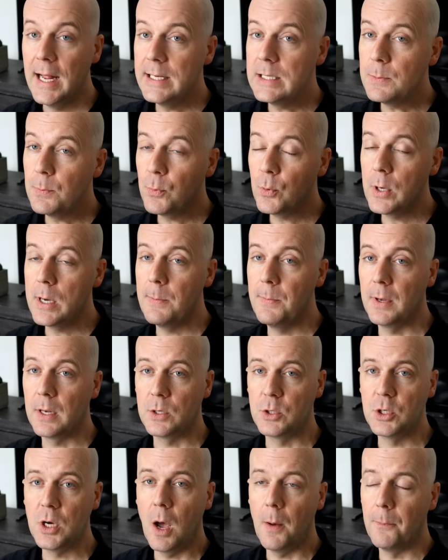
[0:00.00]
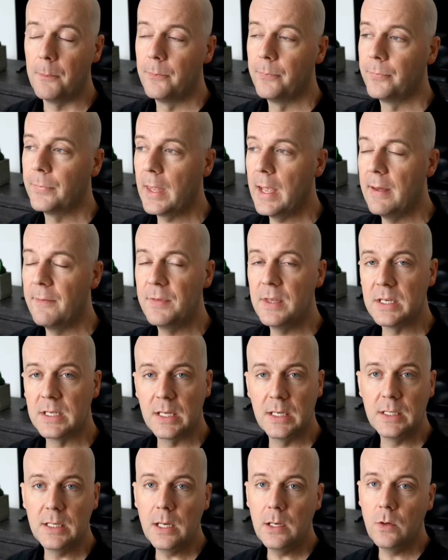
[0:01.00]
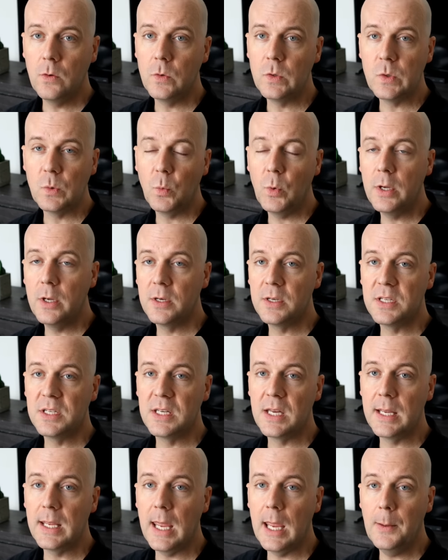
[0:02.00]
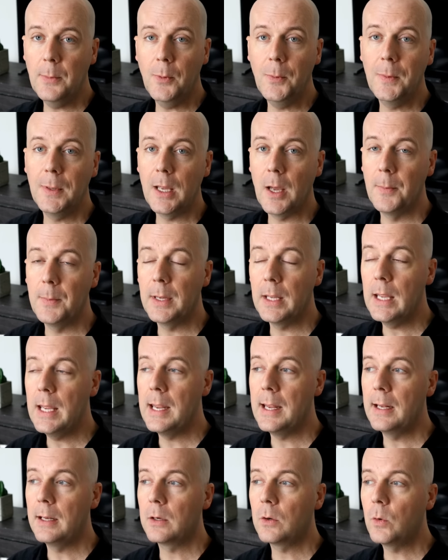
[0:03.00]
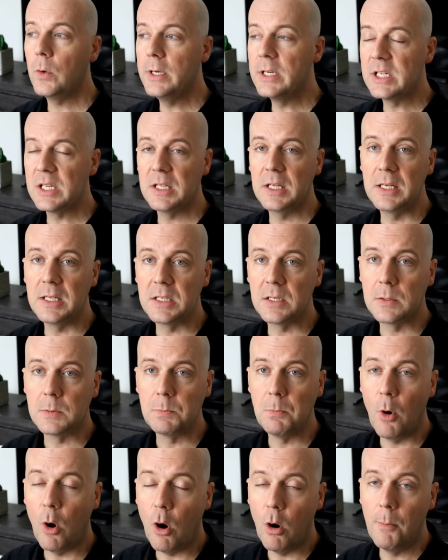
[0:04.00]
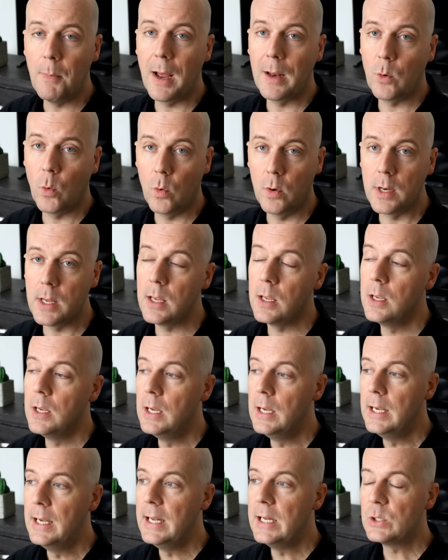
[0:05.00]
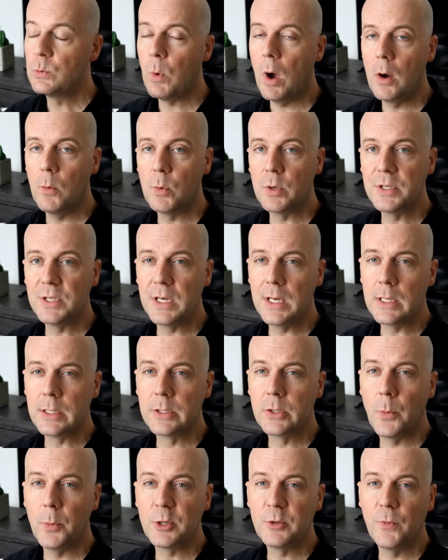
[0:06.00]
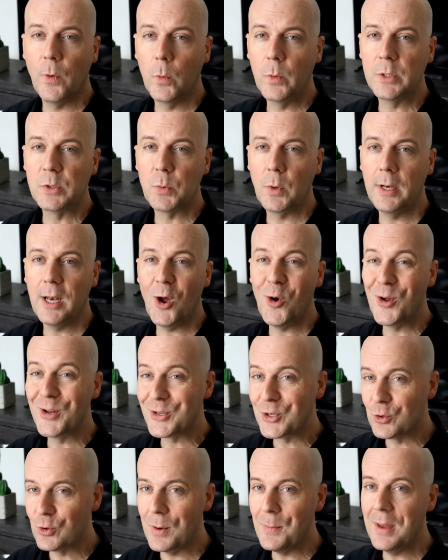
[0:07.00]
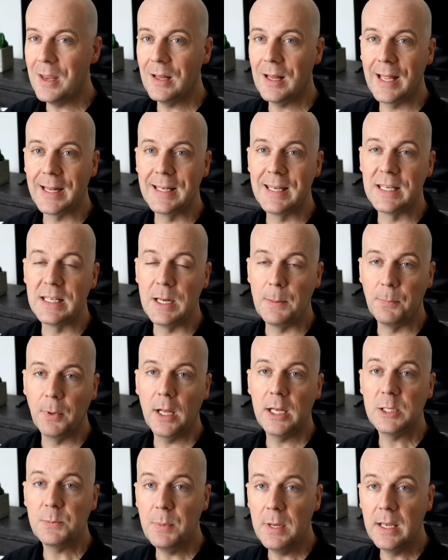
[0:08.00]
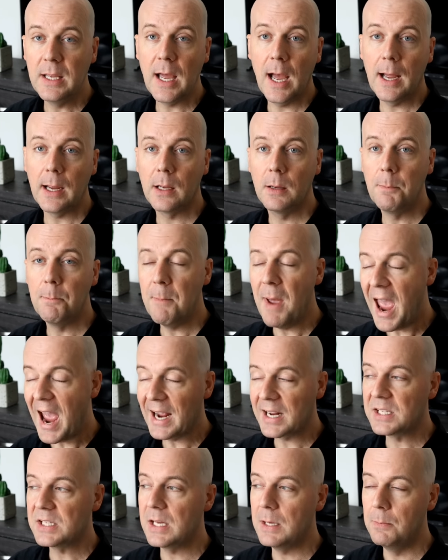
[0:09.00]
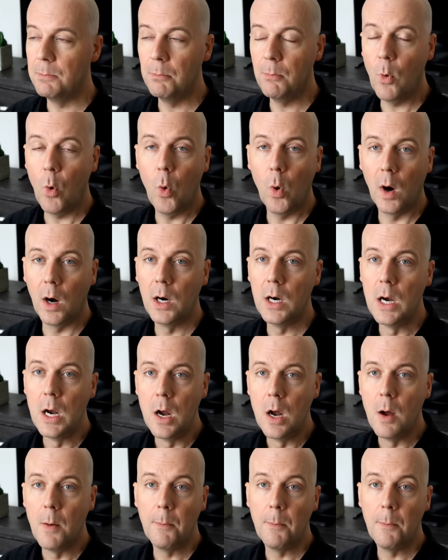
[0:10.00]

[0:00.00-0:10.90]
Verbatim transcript: That's a pretty big jump. And if this continues, we could see cable becoming an increasingly small minority. That's why we're seeing so much focus right now on streaming like Disney Plus, Peacock, Max, and more.